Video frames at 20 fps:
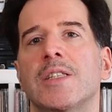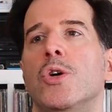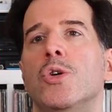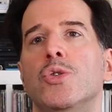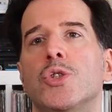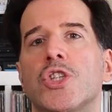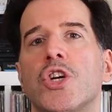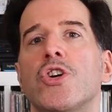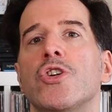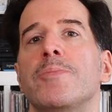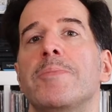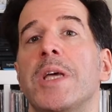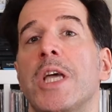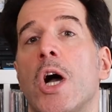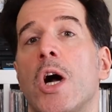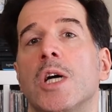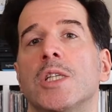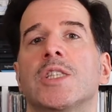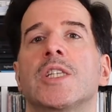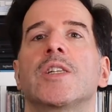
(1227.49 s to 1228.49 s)
who turned me
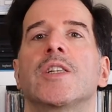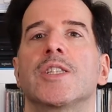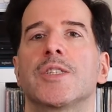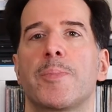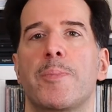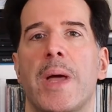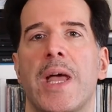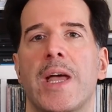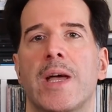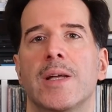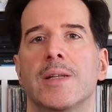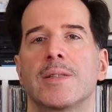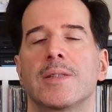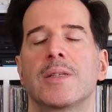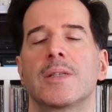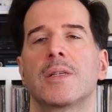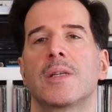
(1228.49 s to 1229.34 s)
on to this band.